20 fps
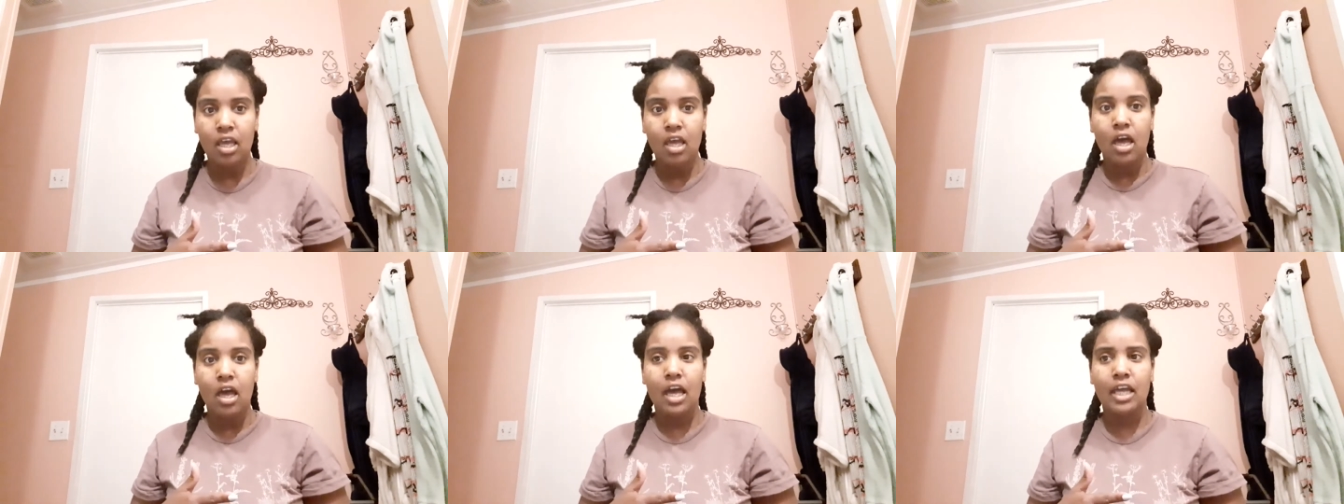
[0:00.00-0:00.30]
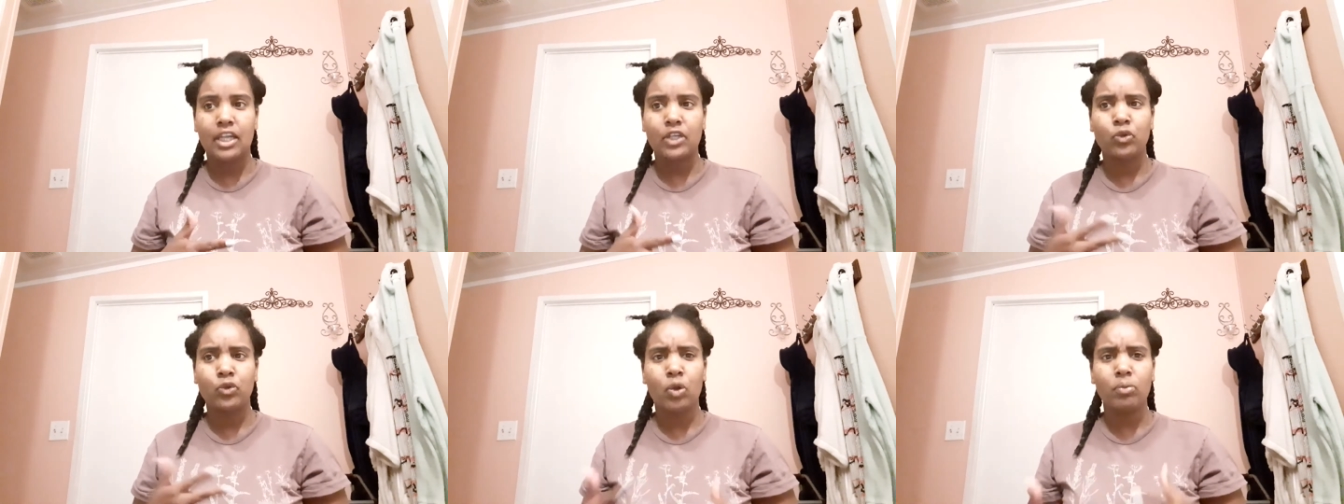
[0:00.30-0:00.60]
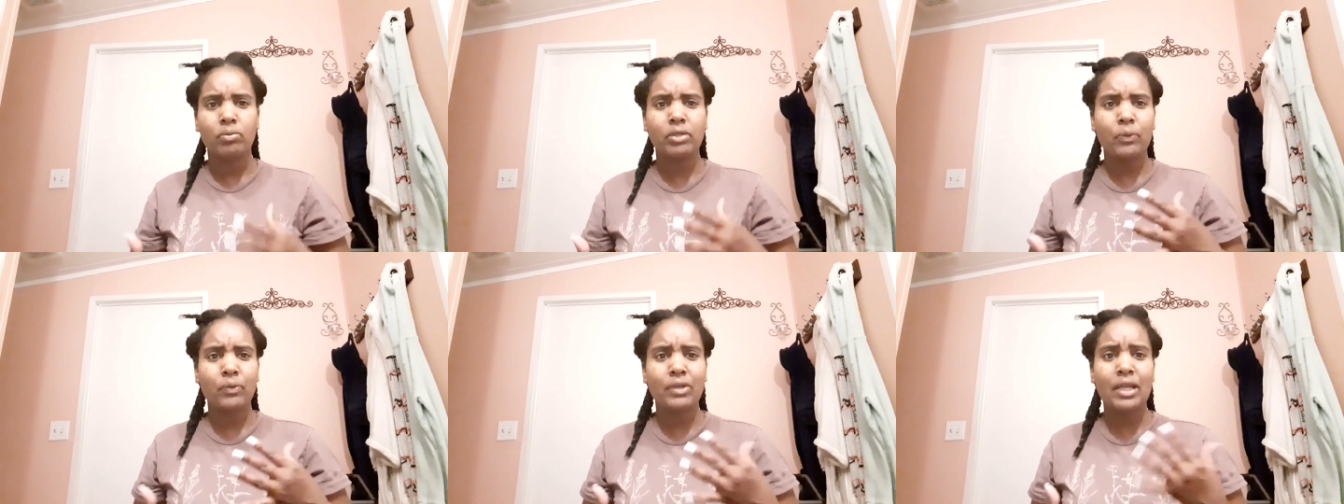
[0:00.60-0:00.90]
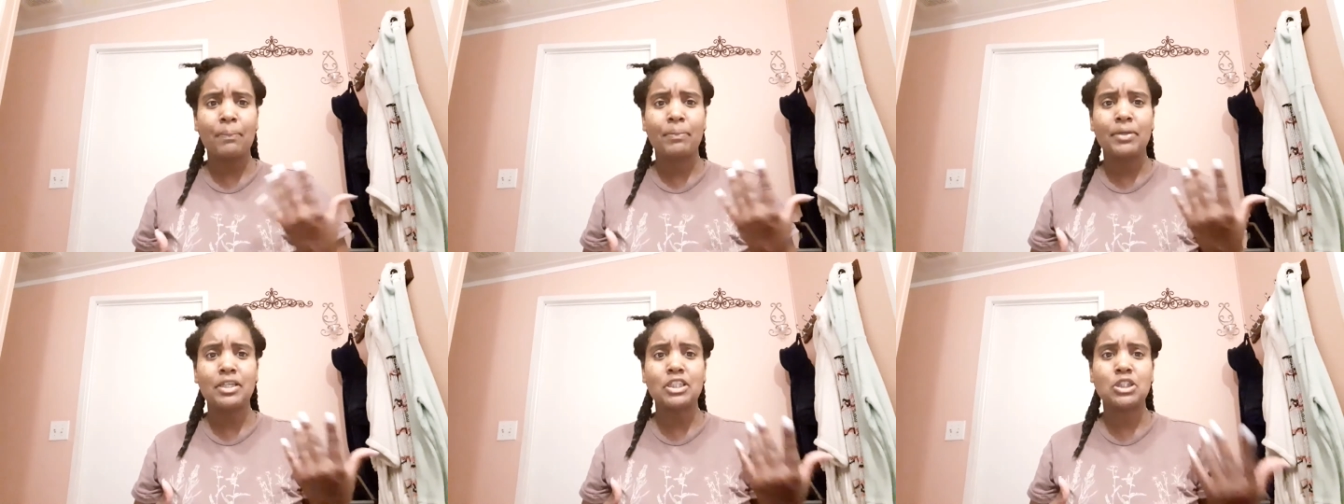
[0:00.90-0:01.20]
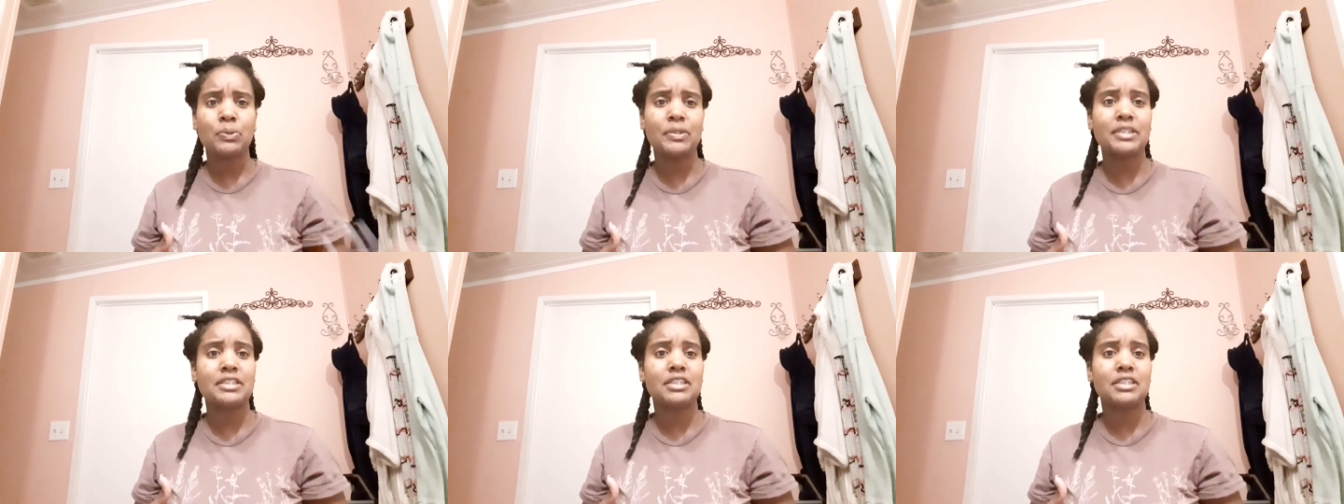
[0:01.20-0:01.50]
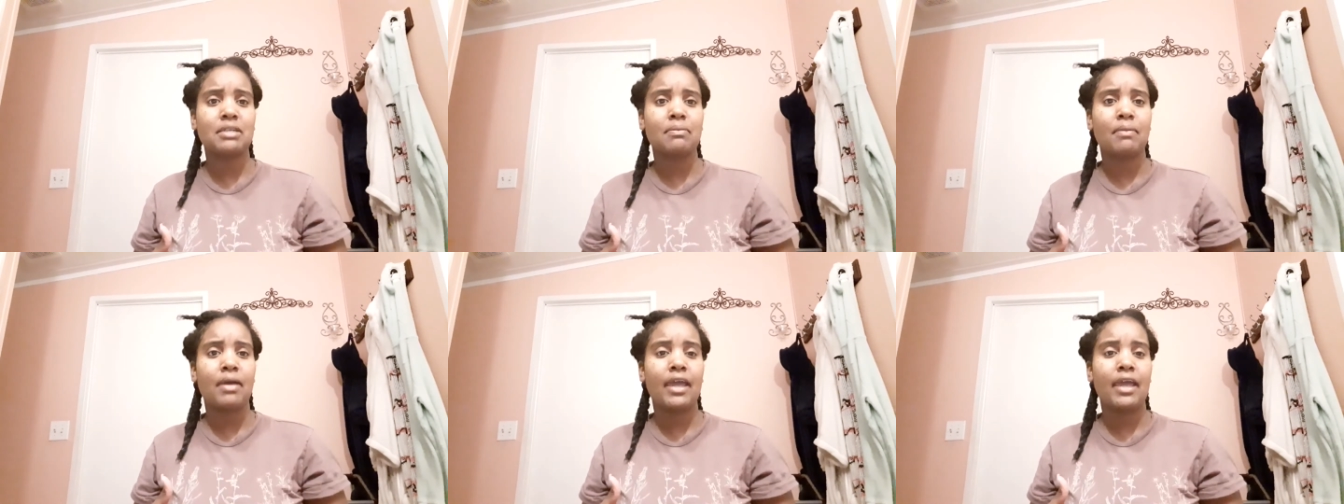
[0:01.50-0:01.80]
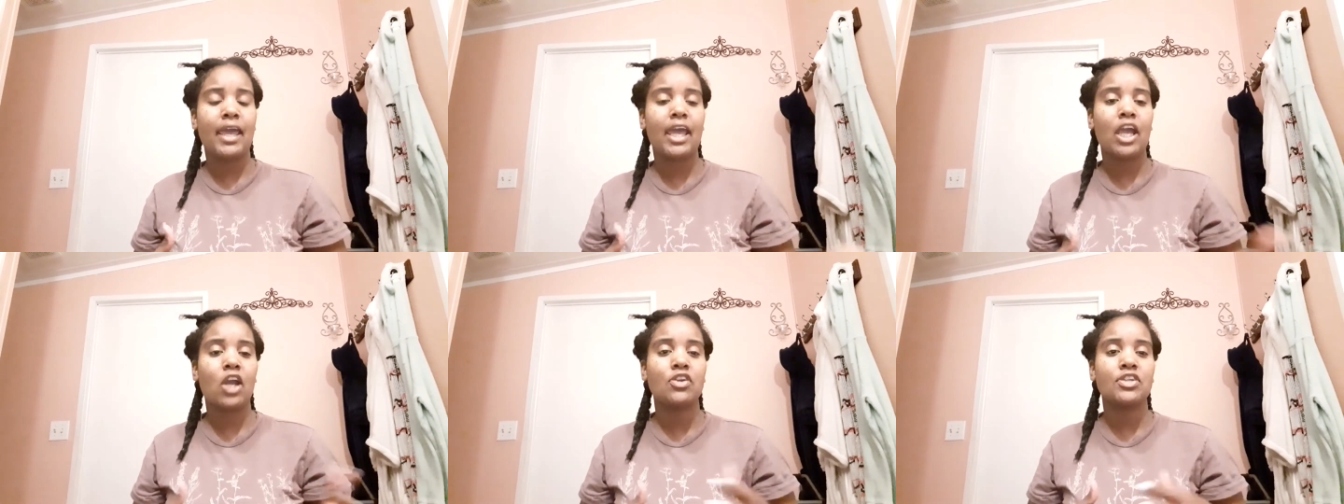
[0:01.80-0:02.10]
Normally when I put twist in my hair,